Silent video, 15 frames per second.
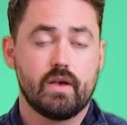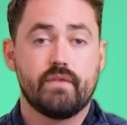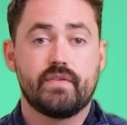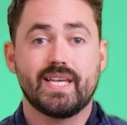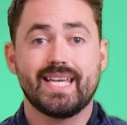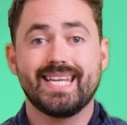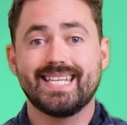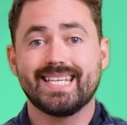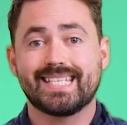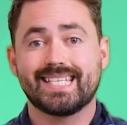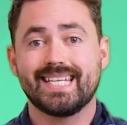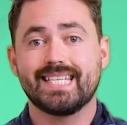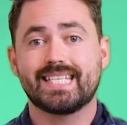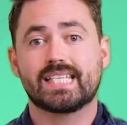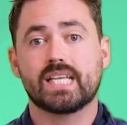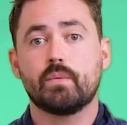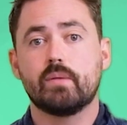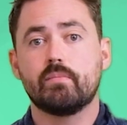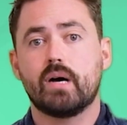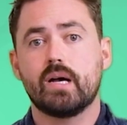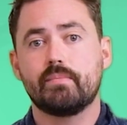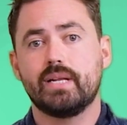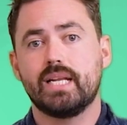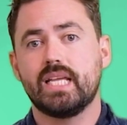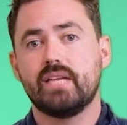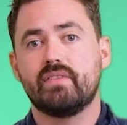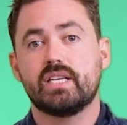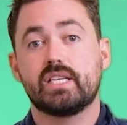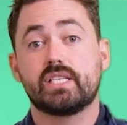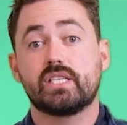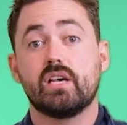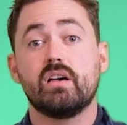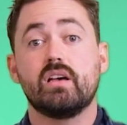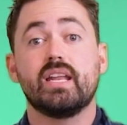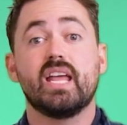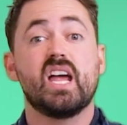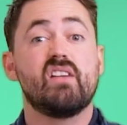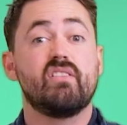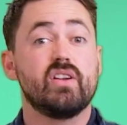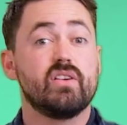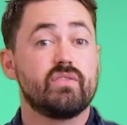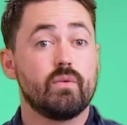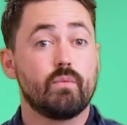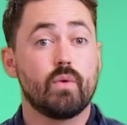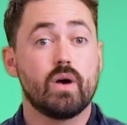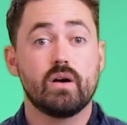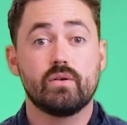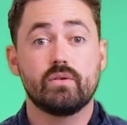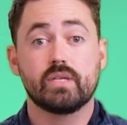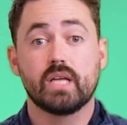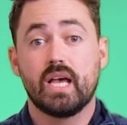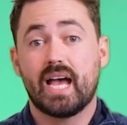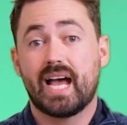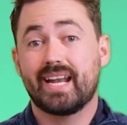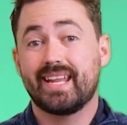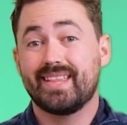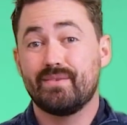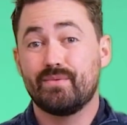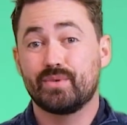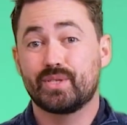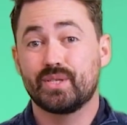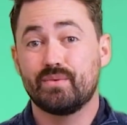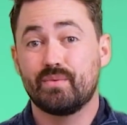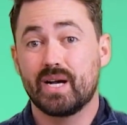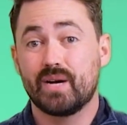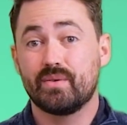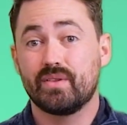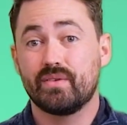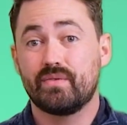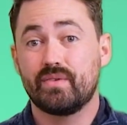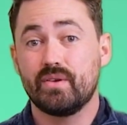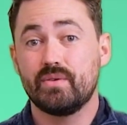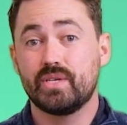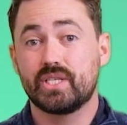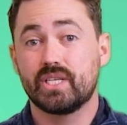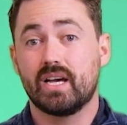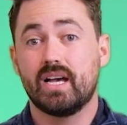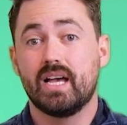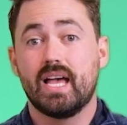For indices, someone might believe in a certain area of the world and that it will do well in the future,